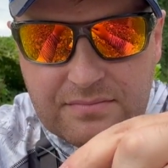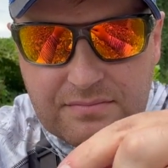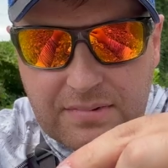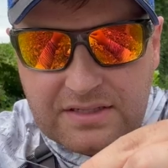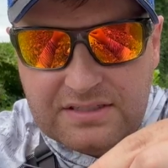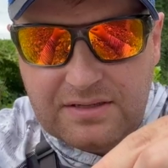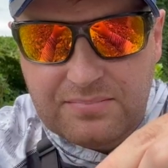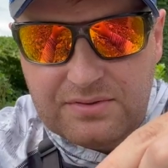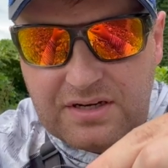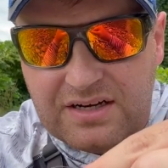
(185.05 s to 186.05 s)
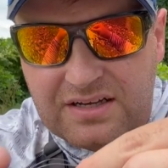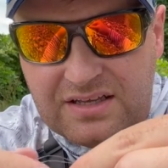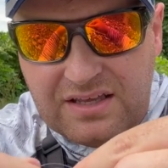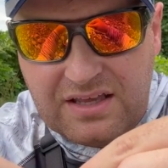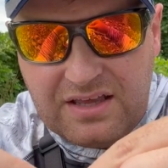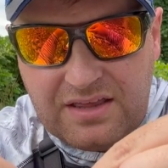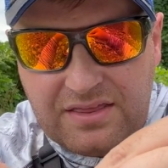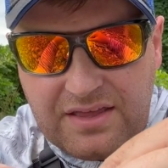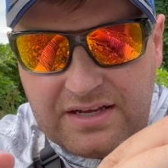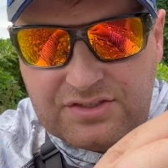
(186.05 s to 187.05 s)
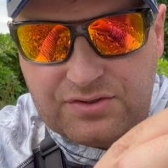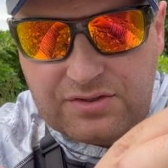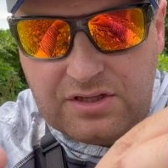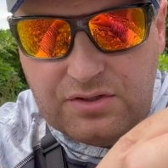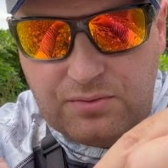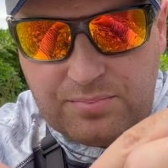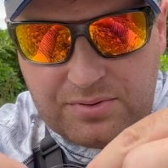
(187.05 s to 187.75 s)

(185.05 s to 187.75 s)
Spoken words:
Make a simple knot. That's your loop.